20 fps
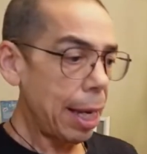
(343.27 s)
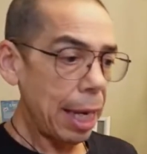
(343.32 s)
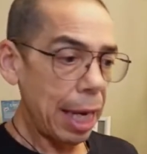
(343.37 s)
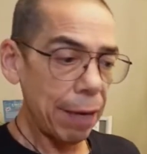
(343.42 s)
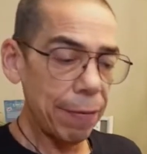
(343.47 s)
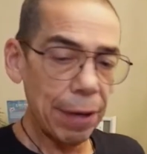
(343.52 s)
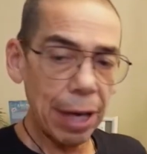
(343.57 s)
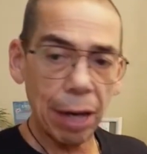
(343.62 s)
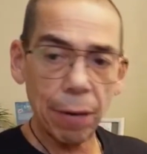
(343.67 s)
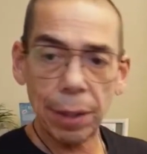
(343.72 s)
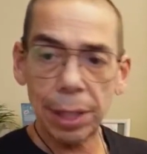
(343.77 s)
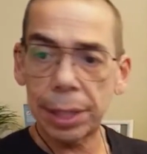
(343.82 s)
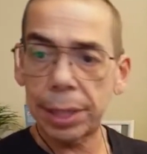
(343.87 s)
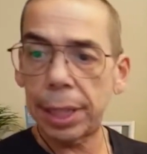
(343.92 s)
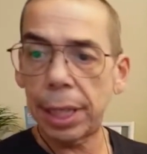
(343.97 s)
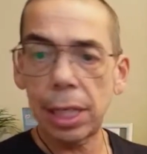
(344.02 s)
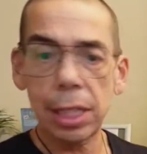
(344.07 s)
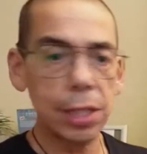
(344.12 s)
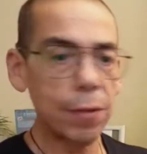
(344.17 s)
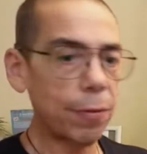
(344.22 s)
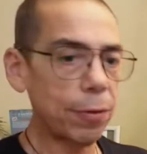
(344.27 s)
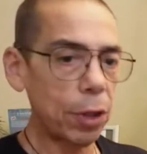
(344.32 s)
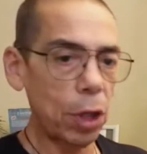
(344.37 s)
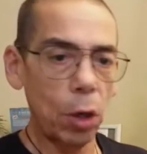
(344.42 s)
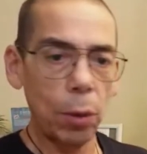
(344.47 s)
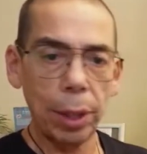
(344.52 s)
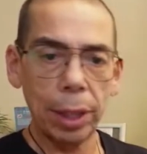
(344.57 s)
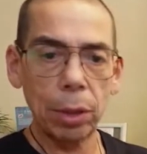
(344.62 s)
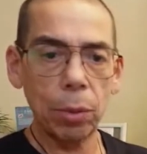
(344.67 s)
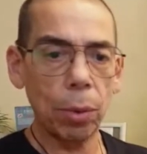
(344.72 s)
If everything's
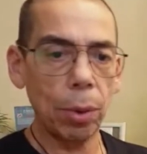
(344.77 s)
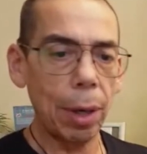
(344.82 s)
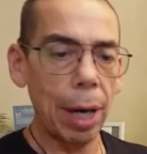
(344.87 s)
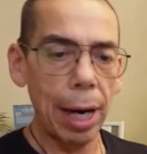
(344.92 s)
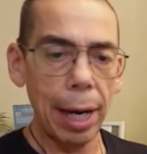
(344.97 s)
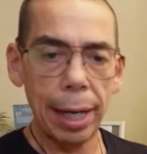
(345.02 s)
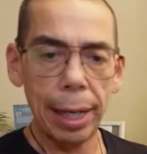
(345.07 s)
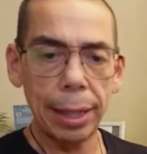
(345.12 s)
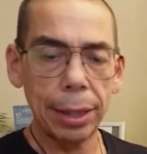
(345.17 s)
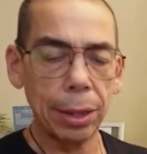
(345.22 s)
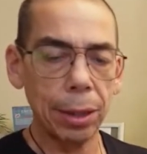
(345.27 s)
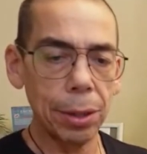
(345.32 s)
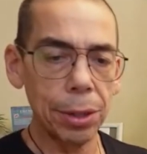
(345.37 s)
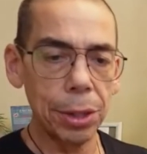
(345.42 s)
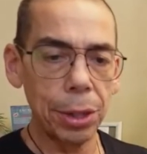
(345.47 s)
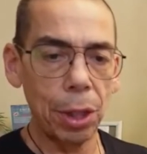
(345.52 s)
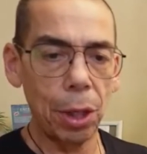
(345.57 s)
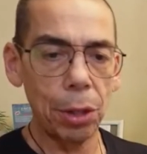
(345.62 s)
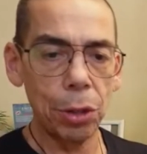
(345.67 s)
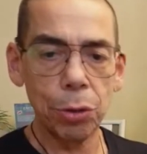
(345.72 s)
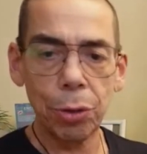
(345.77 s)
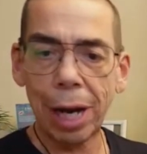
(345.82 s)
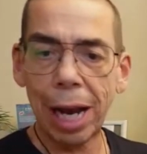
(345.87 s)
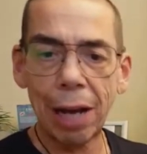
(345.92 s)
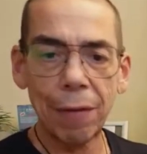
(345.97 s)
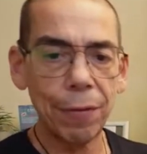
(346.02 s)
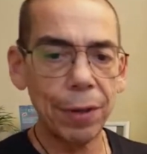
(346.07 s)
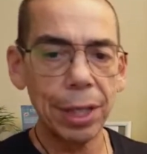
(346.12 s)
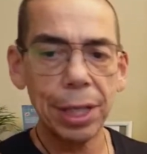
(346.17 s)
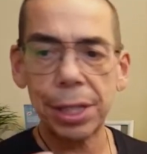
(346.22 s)
flowing right, there's no
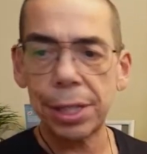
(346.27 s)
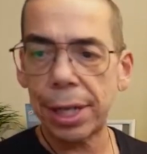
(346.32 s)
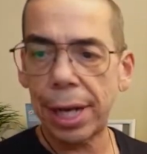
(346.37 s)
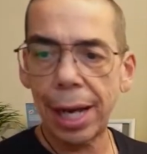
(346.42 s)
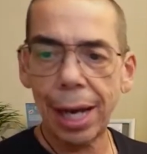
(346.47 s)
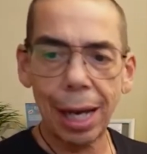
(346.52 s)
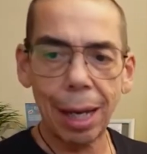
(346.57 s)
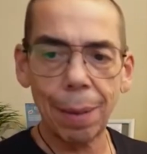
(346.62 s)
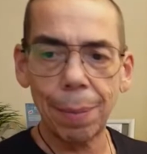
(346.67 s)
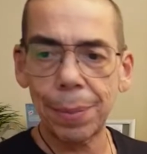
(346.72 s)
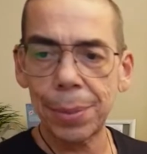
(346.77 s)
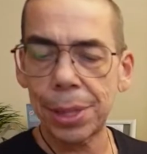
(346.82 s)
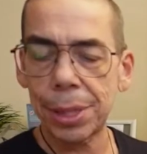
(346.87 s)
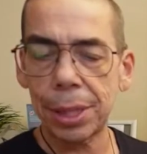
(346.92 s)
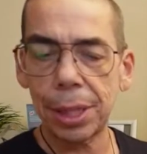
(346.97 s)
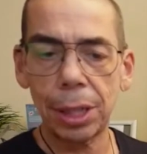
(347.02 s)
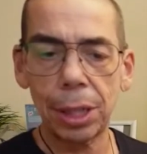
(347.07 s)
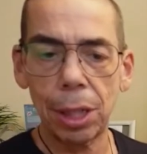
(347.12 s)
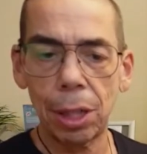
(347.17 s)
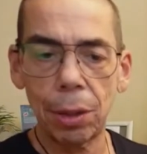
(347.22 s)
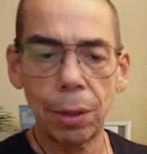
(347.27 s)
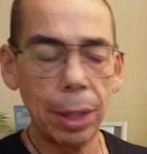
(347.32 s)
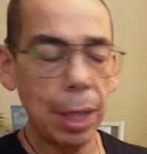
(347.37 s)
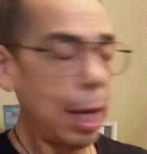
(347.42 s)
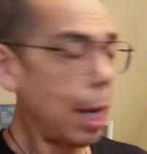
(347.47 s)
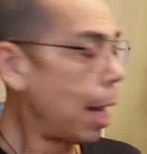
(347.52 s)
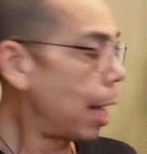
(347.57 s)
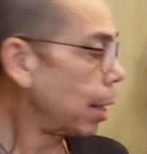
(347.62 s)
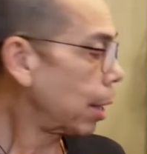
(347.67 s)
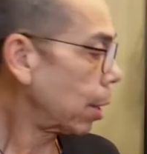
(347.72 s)
traffic jams,
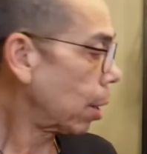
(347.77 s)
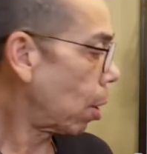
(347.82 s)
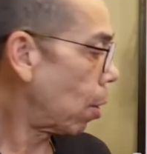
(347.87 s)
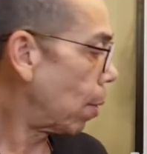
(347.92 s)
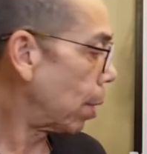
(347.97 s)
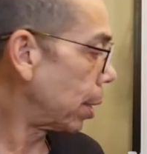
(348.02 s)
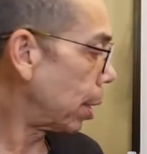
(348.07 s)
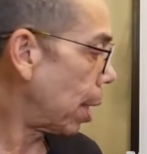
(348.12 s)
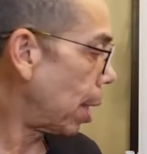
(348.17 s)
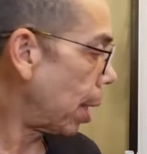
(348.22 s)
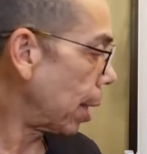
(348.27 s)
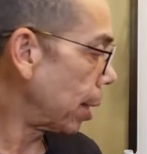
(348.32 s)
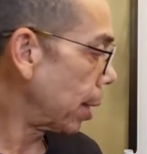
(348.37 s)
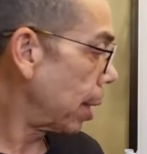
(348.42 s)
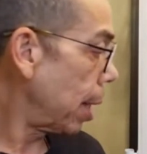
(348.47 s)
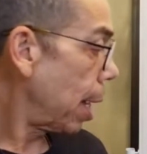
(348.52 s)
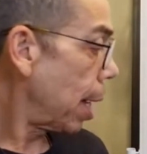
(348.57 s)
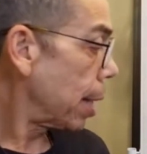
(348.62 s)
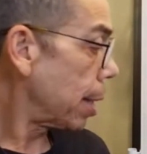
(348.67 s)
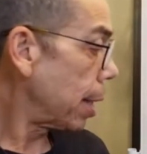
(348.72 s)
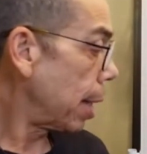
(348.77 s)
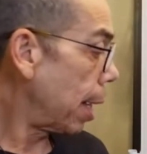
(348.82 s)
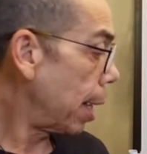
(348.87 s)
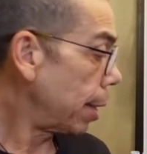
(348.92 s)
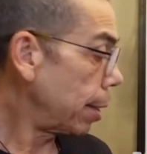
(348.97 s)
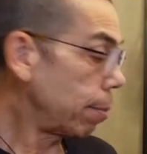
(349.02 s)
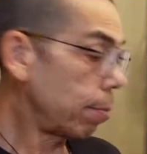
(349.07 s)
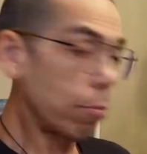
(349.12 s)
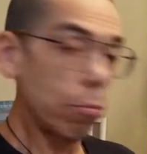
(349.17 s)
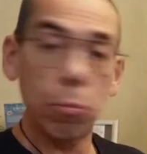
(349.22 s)
going on,
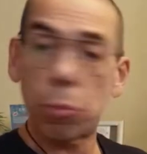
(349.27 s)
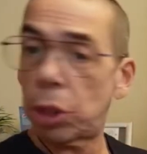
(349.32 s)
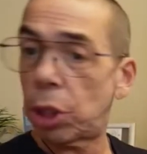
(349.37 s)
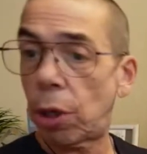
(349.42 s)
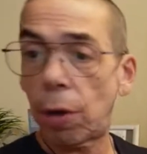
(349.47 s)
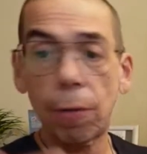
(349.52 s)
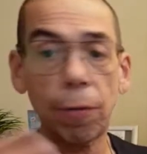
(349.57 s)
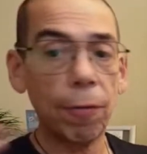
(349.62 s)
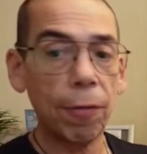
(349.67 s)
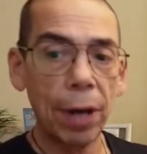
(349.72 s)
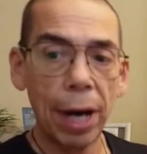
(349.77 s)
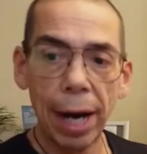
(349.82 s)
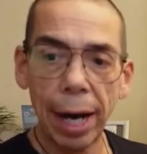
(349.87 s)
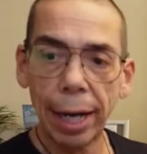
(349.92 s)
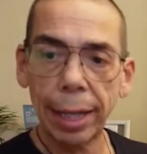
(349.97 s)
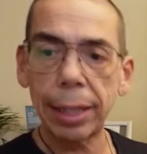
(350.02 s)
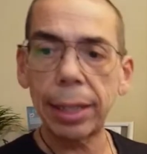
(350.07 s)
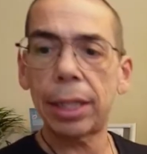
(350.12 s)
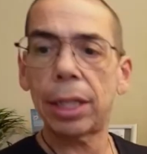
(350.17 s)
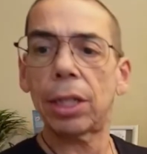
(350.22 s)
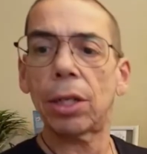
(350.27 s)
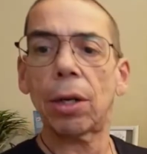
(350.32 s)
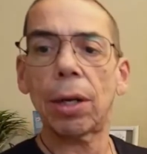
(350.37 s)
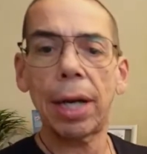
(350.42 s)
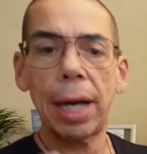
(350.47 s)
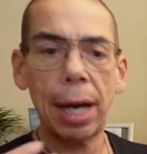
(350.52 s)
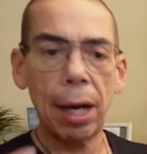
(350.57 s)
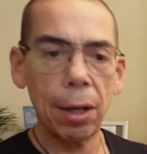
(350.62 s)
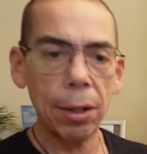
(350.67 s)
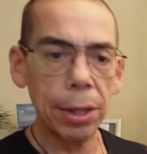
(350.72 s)
then you're fine,
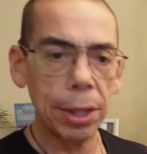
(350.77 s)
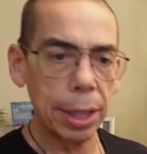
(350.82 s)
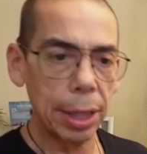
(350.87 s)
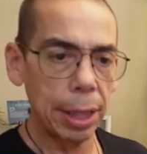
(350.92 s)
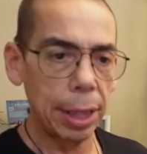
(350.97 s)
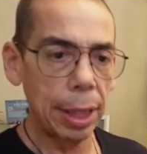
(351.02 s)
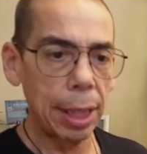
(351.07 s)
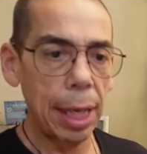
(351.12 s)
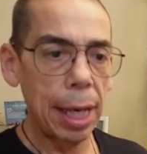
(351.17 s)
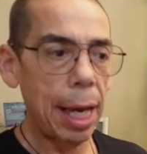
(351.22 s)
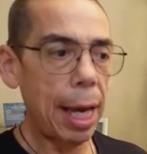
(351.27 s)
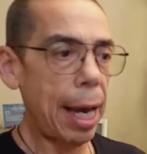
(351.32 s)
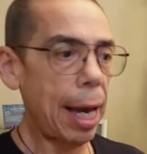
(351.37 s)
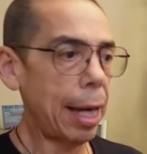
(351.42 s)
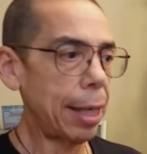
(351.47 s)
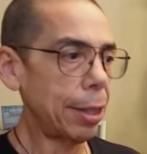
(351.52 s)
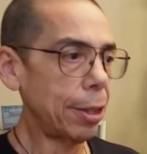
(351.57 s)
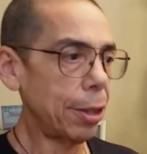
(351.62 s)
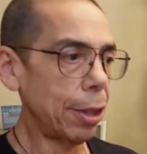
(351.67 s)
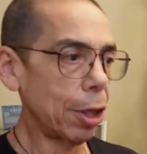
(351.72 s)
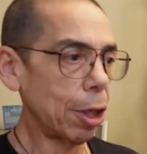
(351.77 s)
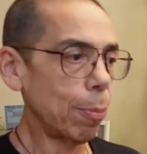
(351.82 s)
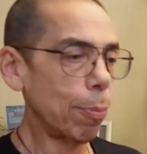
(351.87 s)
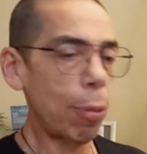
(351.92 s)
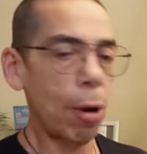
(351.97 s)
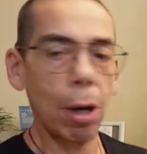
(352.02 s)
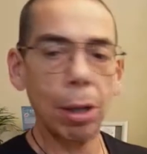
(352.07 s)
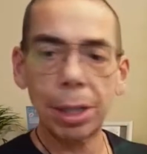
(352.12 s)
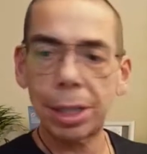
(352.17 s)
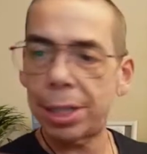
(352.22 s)
you're healthy, and
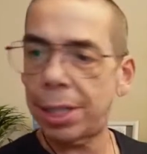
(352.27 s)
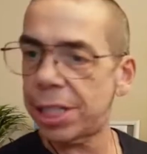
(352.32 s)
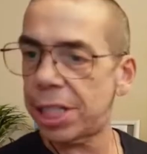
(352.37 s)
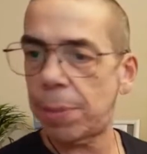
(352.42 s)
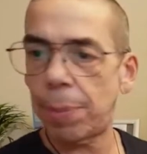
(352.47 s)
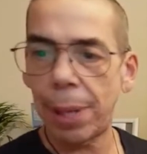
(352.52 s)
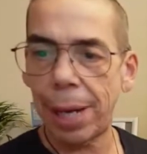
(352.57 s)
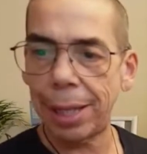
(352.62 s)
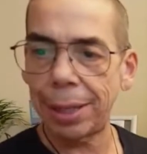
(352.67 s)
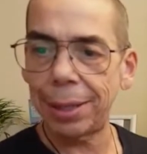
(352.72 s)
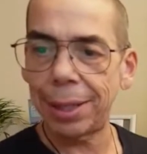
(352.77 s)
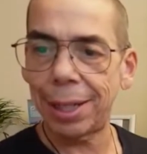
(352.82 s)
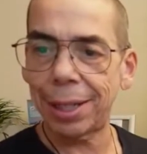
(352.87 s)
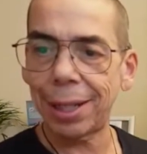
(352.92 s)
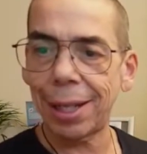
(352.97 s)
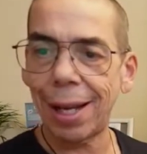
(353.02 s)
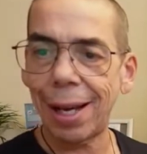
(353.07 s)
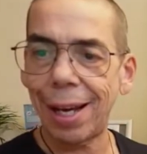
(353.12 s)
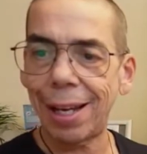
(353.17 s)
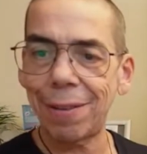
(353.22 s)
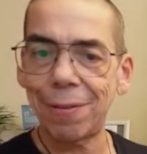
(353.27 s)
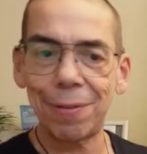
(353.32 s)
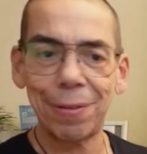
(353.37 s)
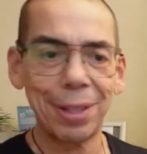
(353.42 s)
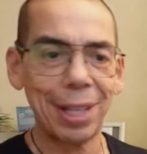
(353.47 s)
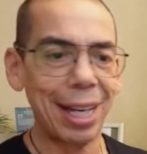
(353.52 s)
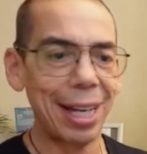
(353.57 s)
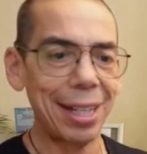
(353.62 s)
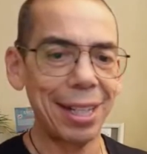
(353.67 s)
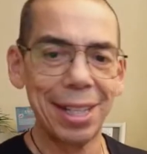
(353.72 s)
you're participating in life
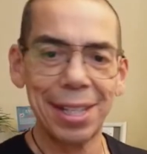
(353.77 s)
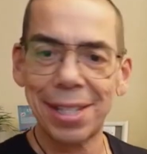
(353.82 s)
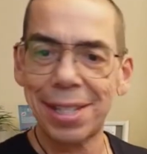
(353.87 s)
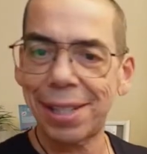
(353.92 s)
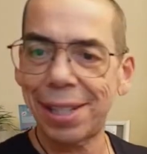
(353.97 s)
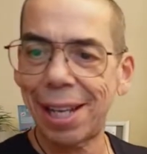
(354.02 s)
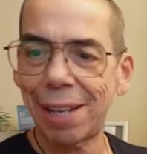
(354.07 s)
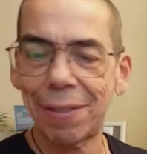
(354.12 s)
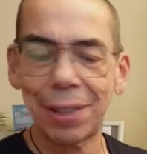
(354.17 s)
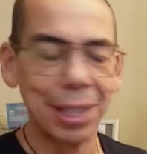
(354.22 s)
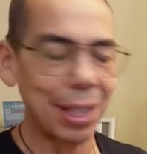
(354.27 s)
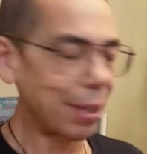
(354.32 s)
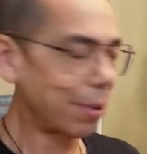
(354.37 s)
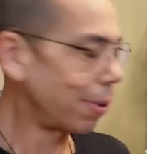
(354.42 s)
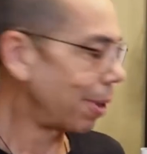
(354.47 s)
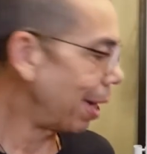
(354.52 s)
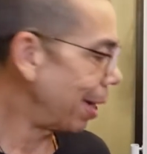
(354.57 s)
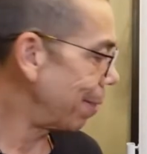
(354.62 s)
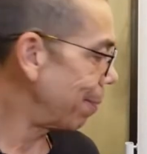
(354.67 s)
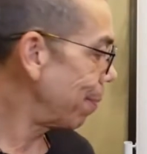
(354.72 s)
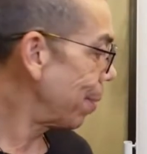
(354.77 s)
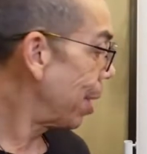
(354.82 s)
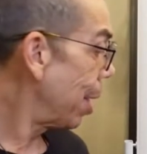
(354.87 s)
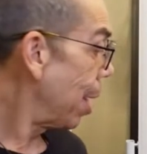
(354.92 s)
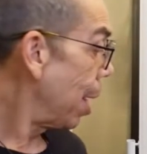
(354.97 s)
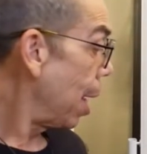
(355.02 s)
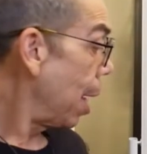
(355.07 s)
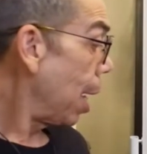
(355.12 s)
and just loving it, right?